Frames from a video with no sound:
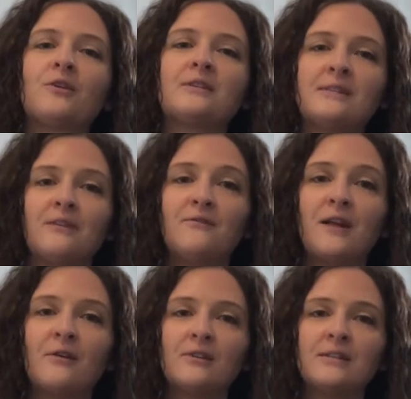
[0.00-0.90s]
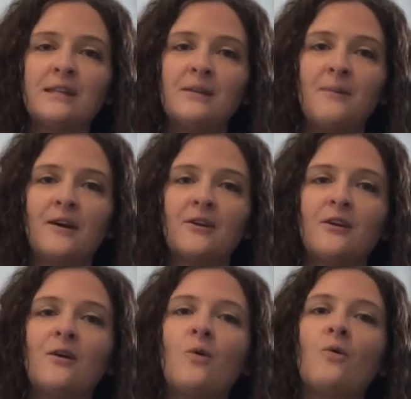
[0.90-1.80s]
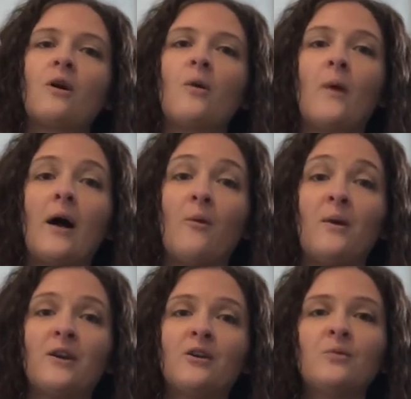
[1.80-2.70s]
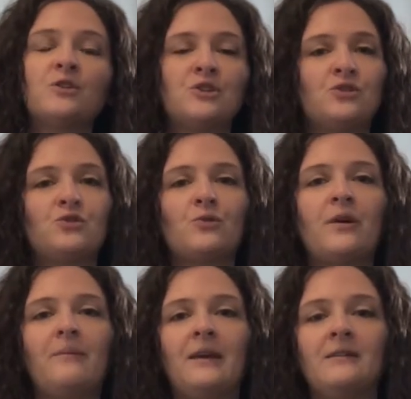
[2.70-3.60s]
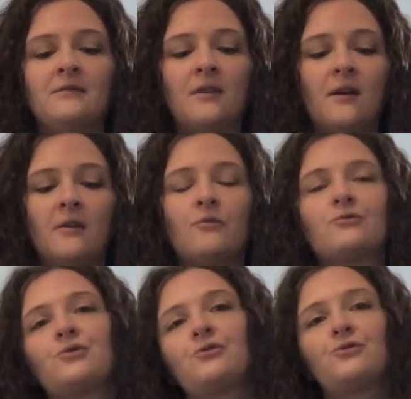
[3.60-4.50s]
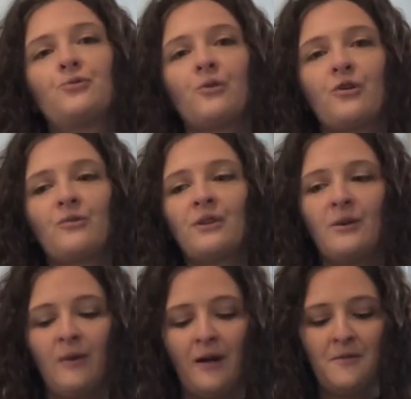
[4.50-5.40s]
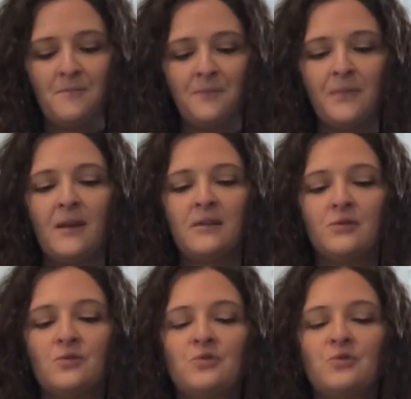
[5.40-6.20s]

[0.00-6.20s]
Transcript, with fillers: a sunflower seed butter or a wow butter, which is soy-based. Those also work really well. So